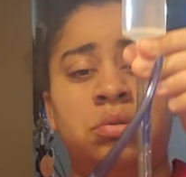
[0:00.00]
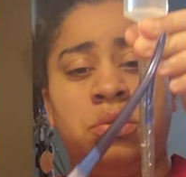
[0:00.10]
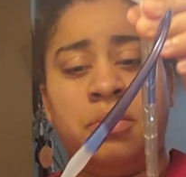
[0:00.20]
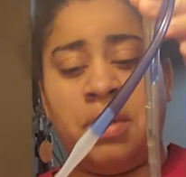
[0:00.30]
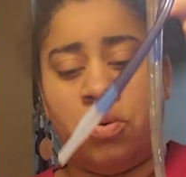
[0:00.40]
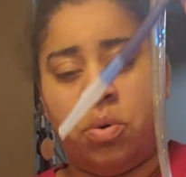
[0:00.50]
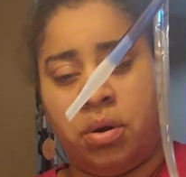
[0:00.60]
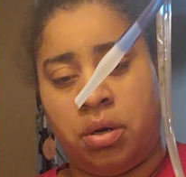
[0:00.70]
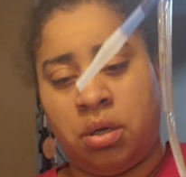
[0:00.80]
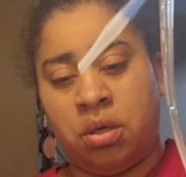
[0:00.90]
so my
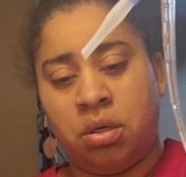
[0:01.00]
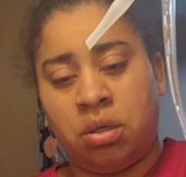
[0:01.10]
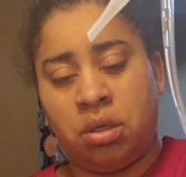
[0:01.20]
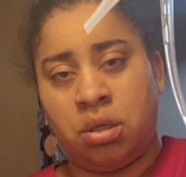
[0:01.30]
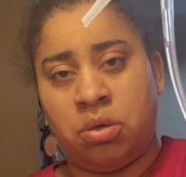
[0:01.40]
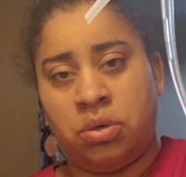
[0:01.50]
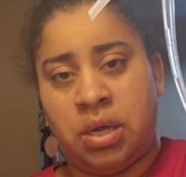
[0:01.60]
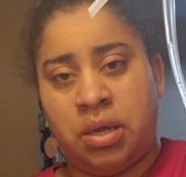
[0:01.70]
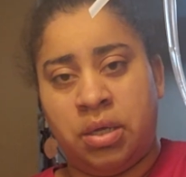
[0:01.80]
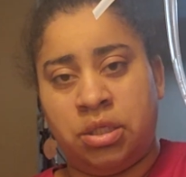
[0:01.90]
water can go
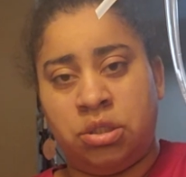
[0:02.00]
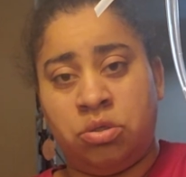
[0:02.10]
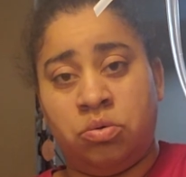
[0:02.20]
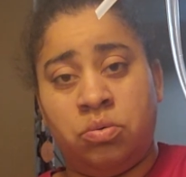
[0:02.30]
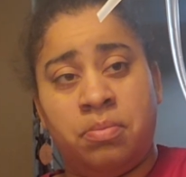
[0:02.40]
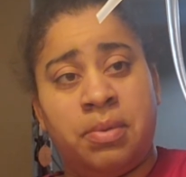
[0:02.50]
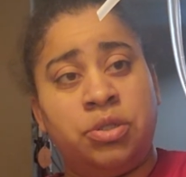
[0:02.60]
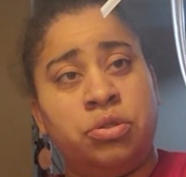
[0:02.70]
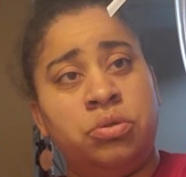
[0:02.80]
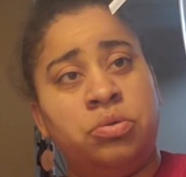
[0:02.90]
down into my
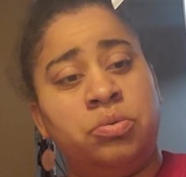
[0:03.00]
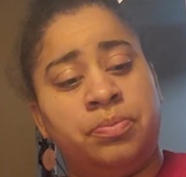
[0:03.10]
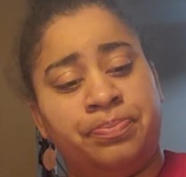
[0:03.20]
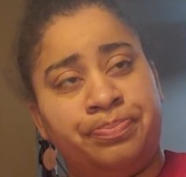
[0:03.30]
tube.